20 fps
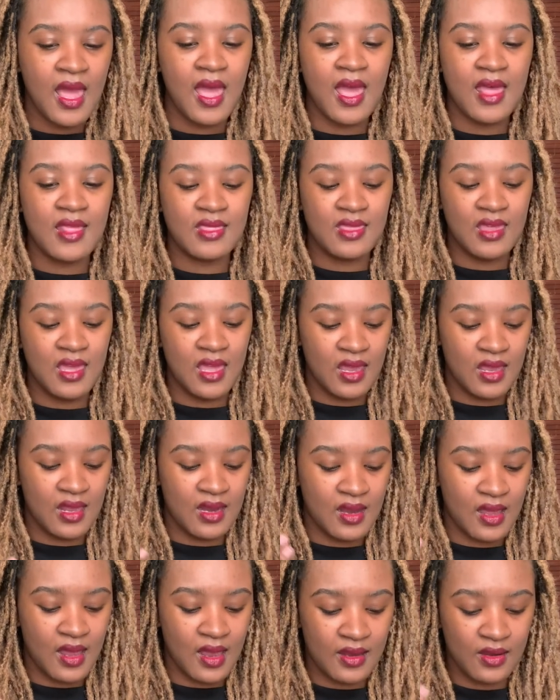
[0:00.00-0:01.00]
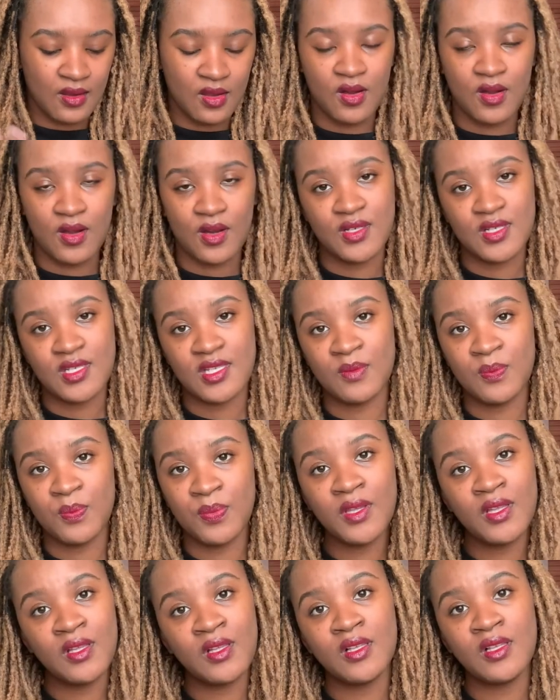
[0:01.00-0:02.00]
And then I got onto the
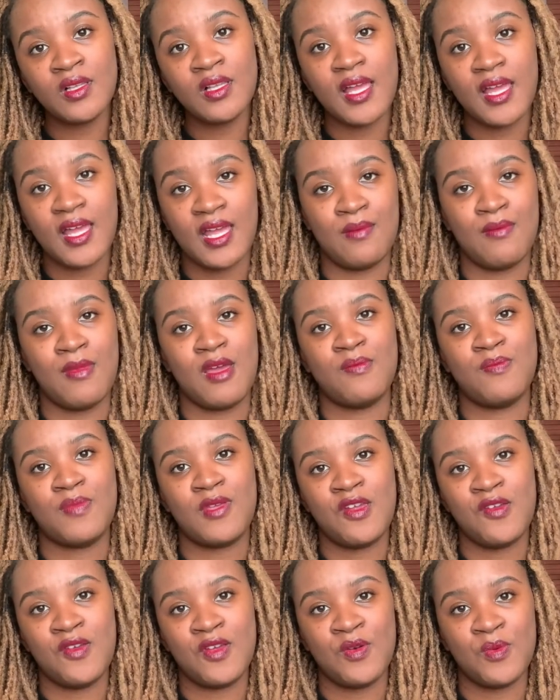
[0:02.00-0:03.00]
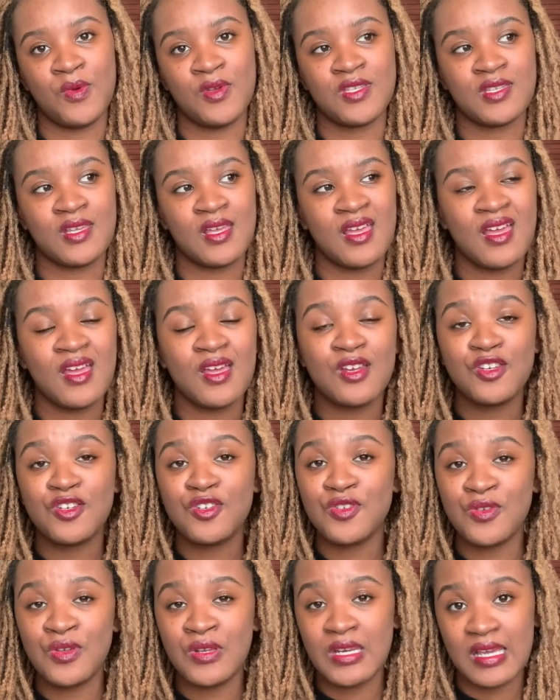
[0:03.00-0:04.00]
pill and my period was
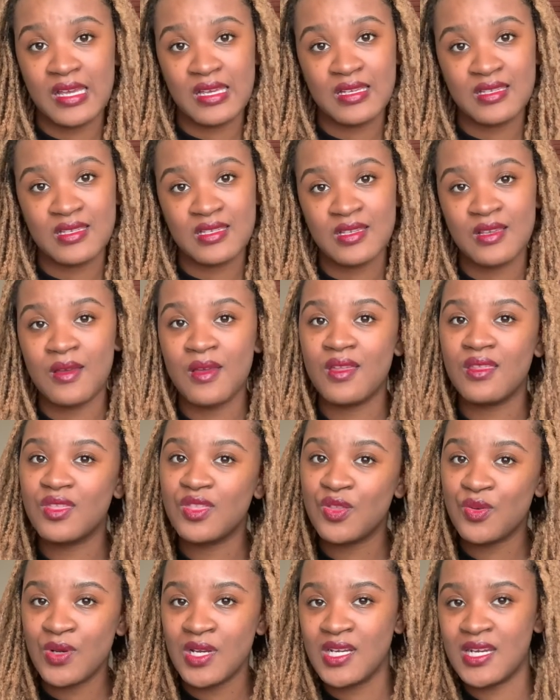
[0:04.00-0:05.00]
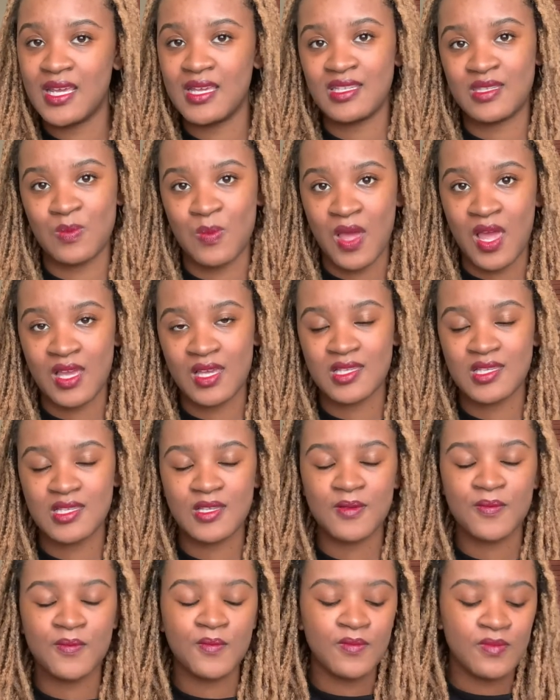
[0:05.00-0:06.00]
2 days, 3 days max.
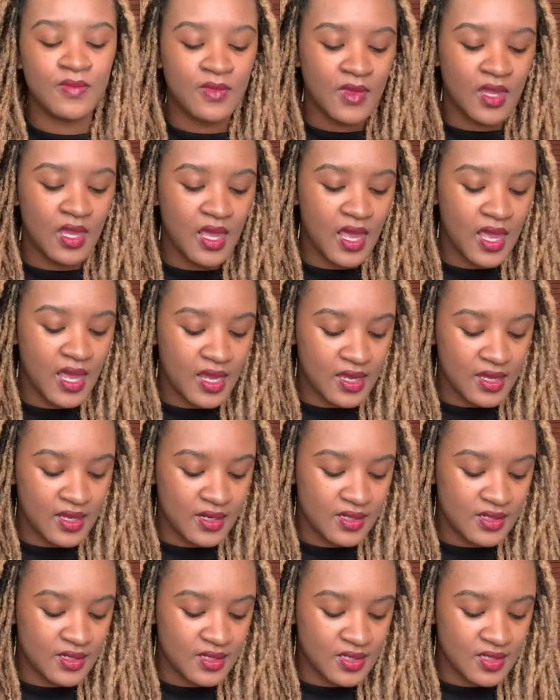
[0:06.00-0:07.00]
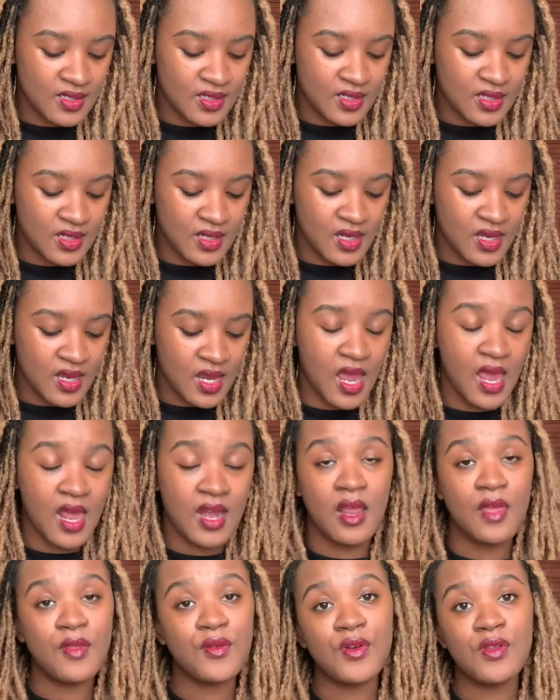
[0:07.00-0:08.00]
And
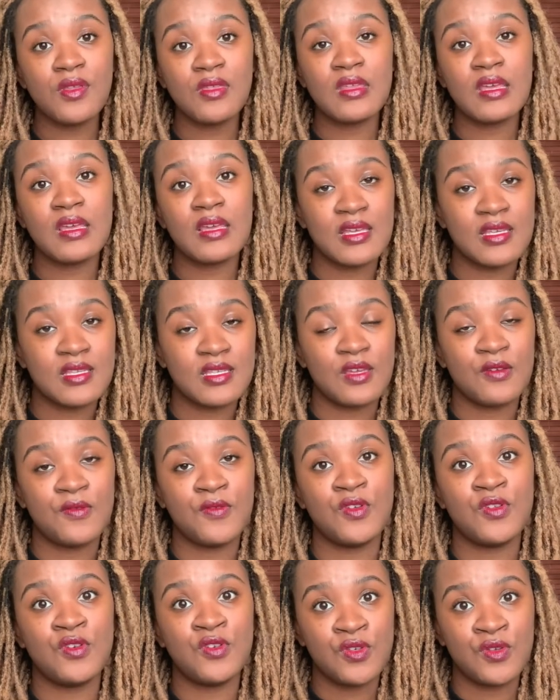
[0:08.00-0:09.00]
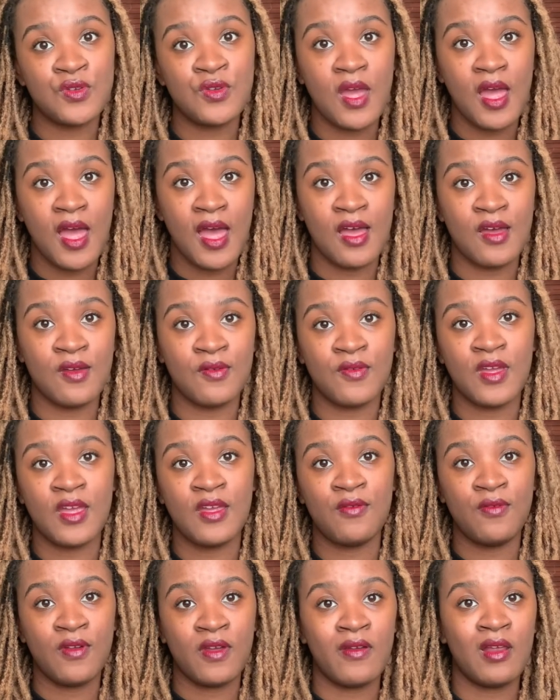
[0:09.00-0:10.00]
another thing is, if you do have a
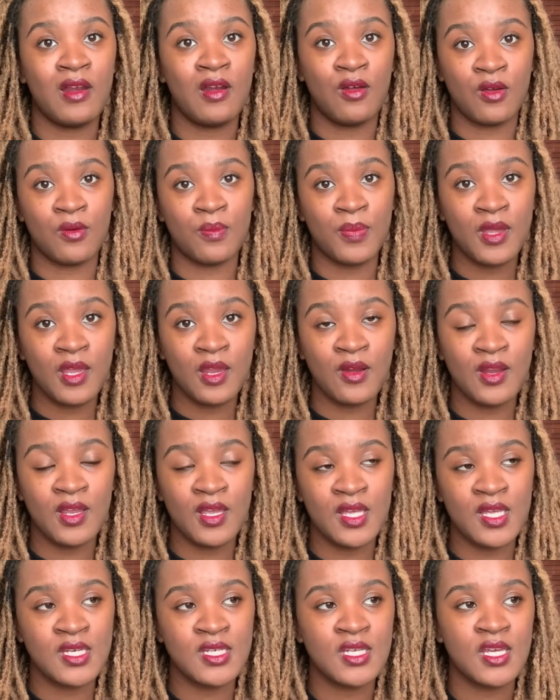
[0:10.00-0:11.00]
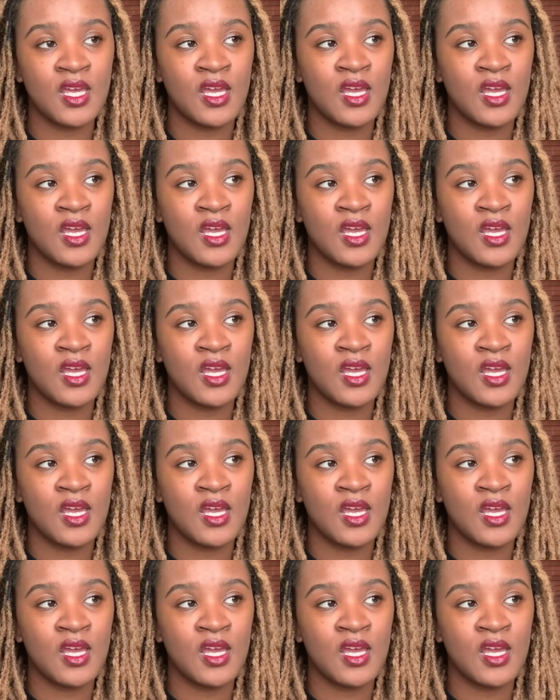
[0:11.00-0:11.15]
very long period,